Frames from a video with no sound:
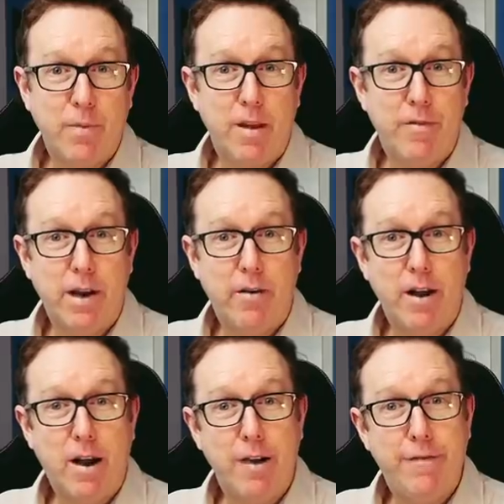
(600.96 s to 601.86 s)
Yeah,
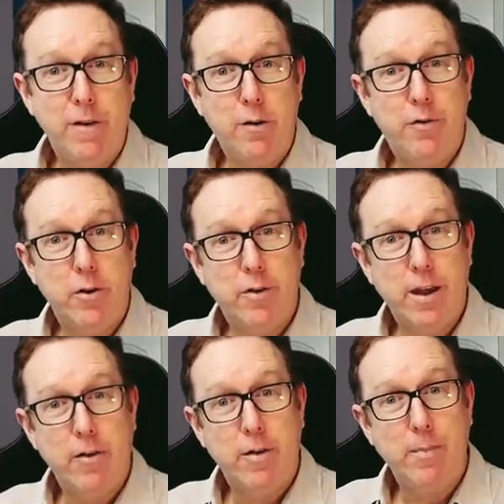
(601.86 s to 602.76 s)
Valeria, I feel for you
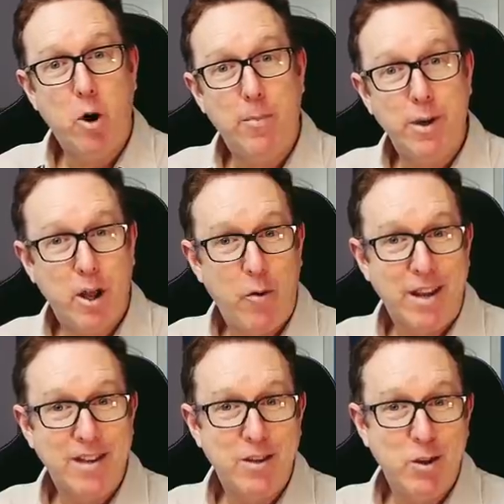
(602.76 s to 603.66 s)
there in Melbourne
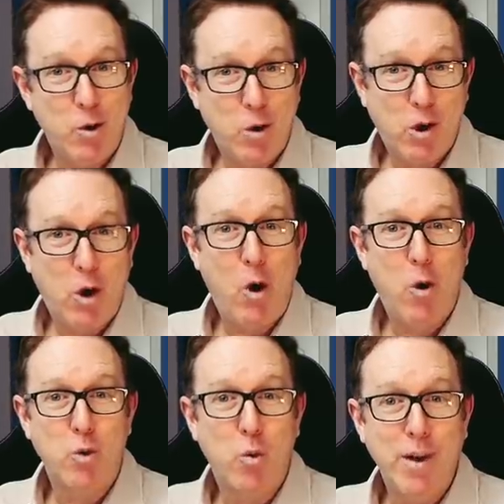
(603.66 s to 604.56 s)
going into your
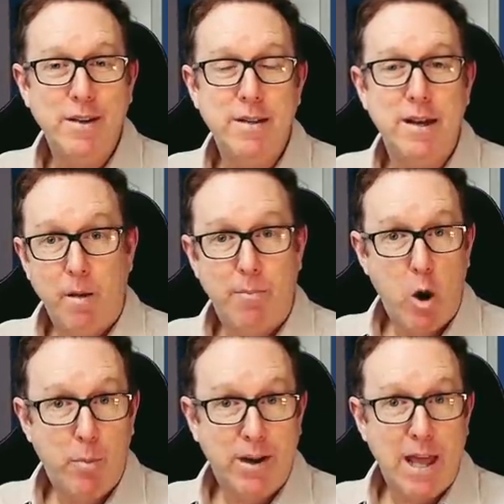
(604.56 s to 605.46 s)
cold winter.
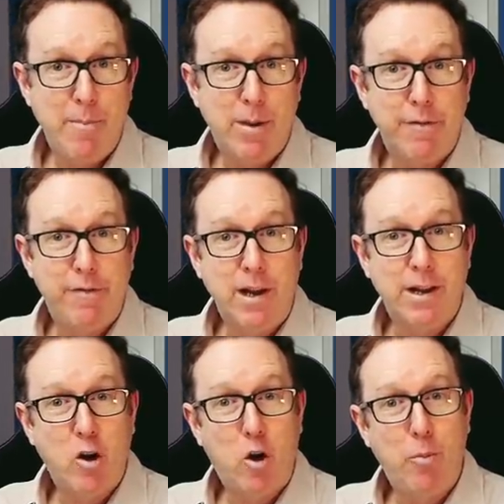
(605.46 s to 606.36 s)
Melbourne can be a fairly
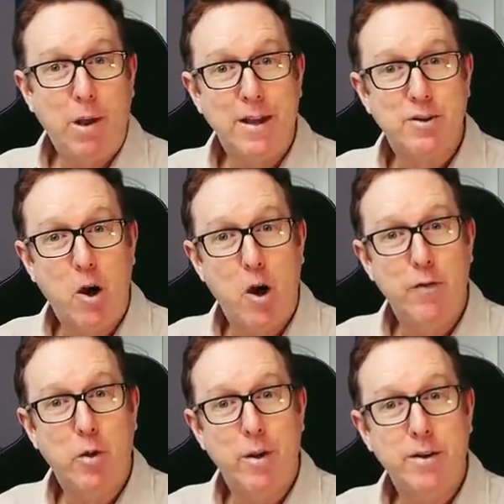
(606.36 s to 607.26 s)
cold place
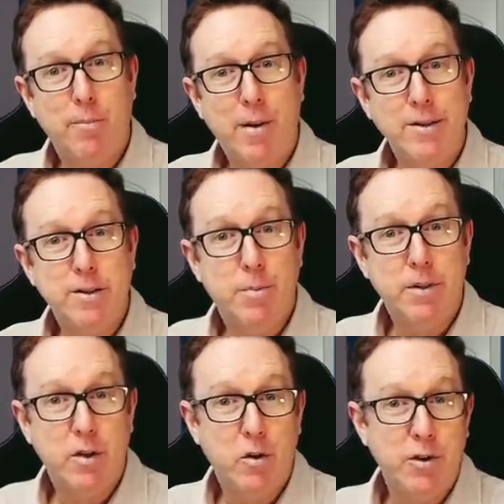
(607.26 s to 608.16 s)
over the winter months,
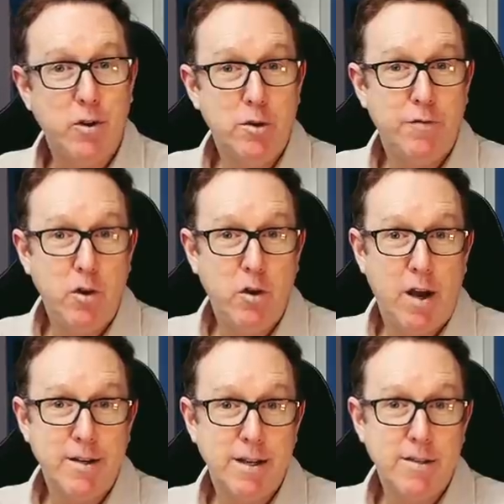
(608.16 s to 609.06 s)
but the good news for you
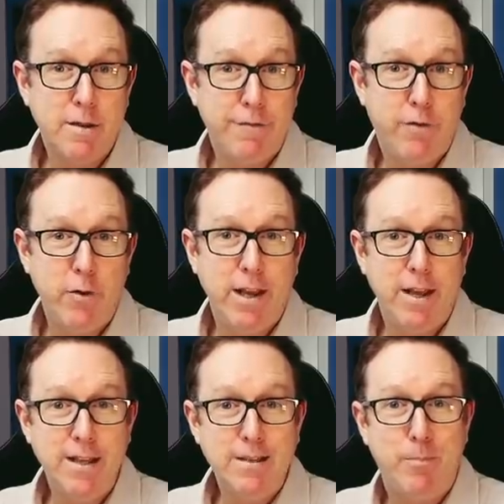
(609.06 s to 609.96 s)
guys is that footy
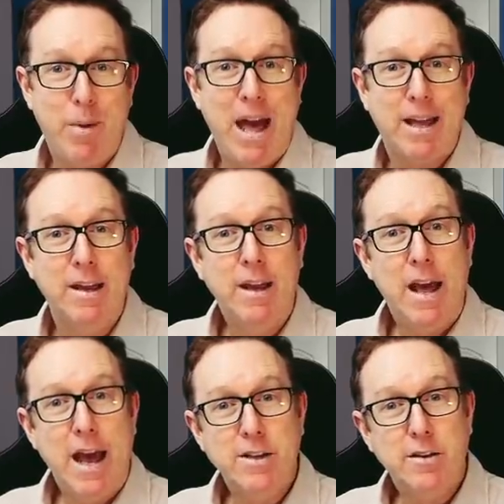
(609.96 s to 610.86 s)
is back
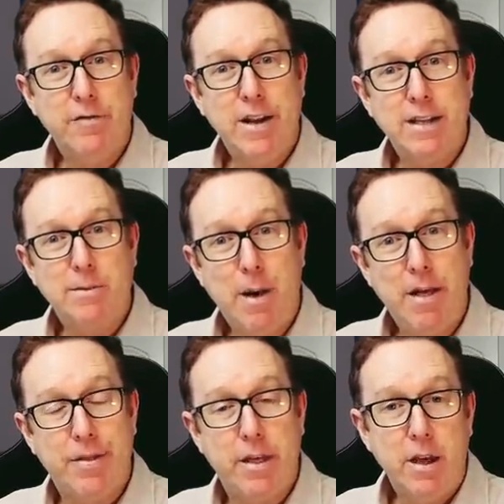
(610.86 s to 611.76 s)
as of next
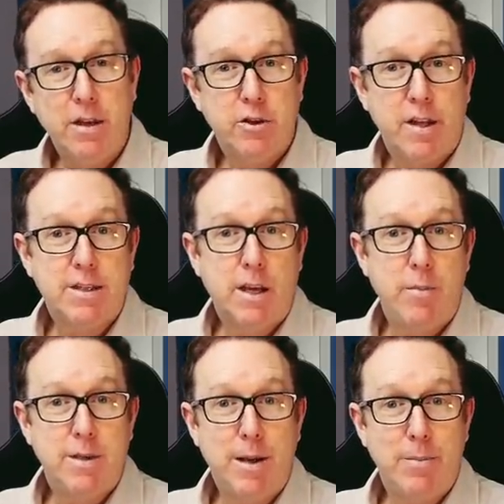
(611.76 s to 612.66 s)
month. So that's going to
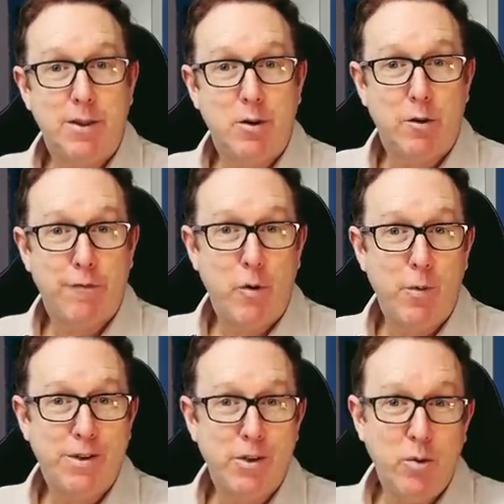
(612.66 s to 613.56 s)
be something to look
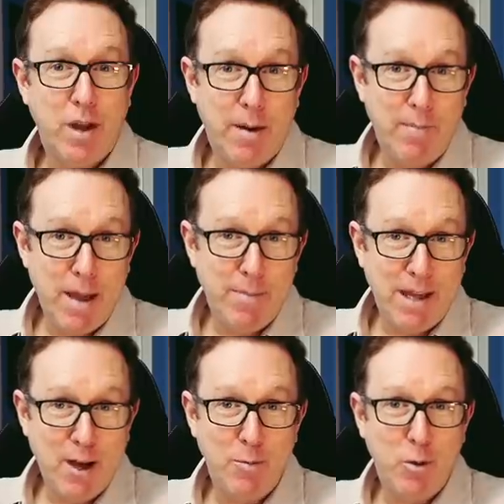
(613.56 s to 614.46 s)
forward to and maybe
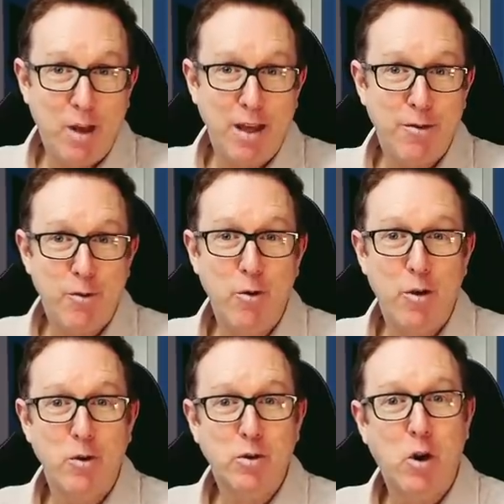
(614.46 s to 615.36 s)
help you get through
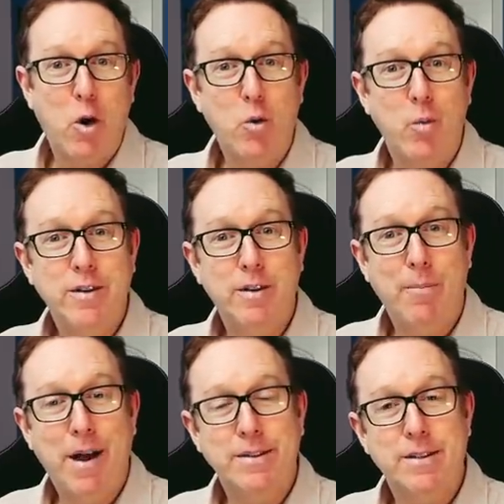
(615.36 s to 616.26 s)
those cold winter
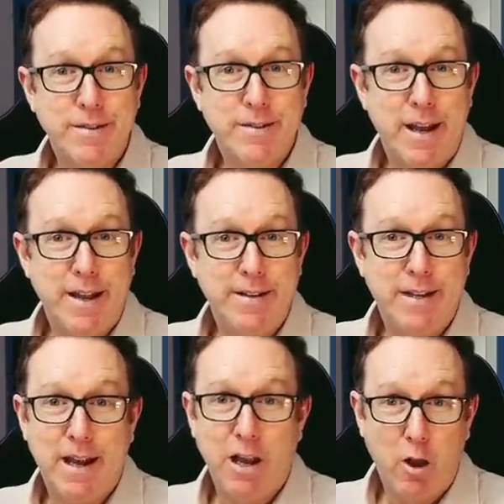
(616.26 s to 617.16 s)
months. And
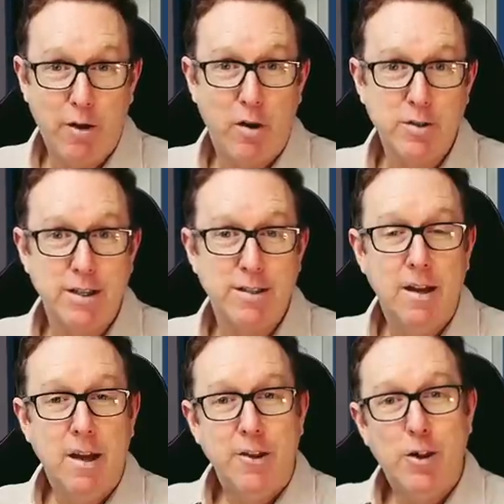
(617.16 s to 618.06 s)
a lot of Aussies
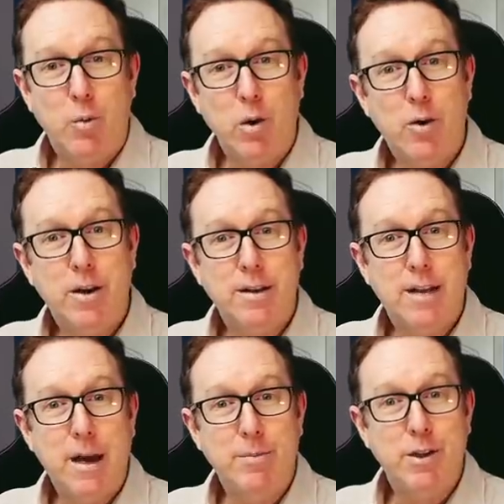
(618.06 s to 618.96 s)
that were looking to
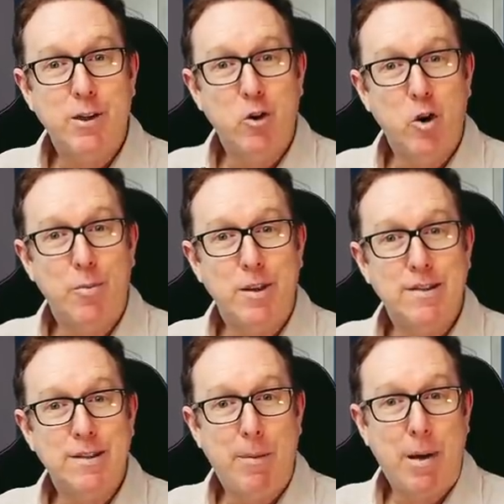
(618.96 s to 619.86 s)
come to Europe
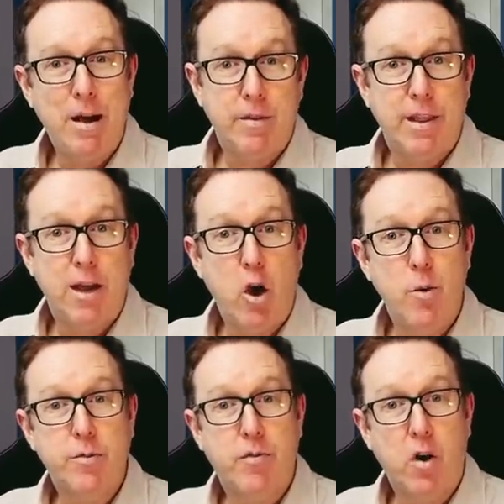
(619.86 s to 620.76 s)
this summer, their
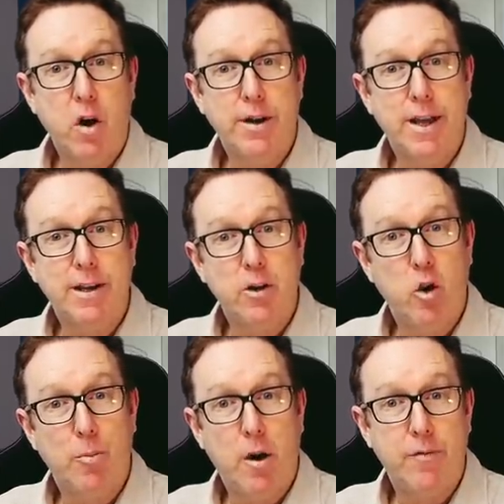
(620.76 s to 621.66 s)
hopes for a holiday to
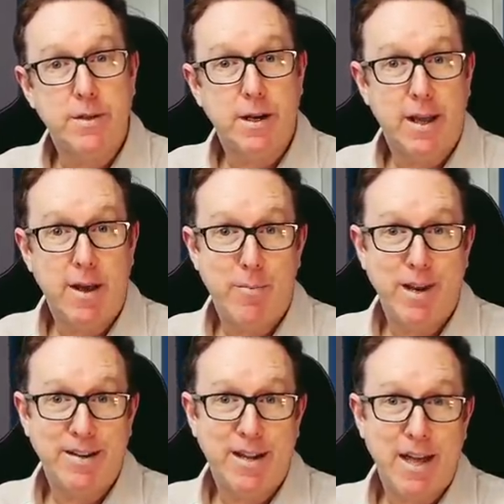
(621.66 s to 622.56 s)
Europe obviously have
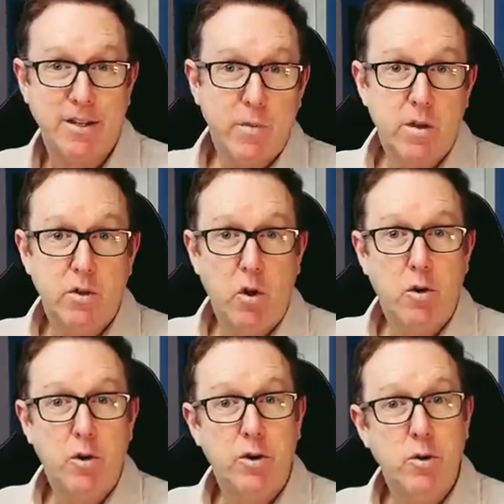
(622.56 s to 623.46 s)
been dashed. So
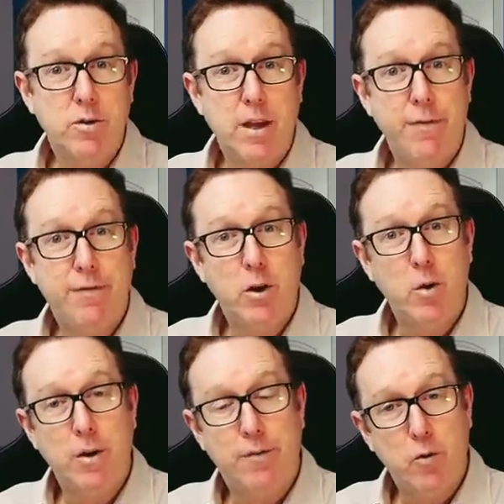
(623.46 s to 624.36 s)
not good news there for you
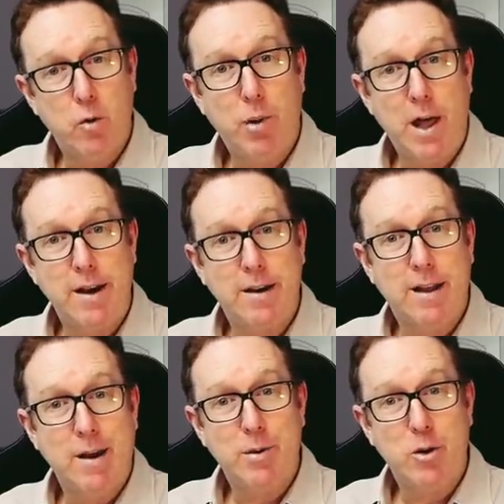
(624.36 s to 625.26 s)
if you were planning to
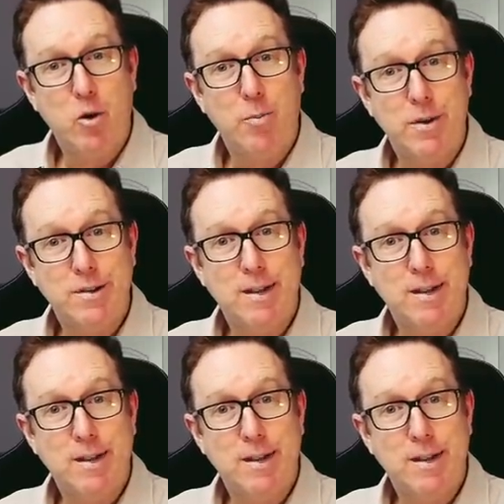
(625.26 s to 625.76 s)
come to Europe this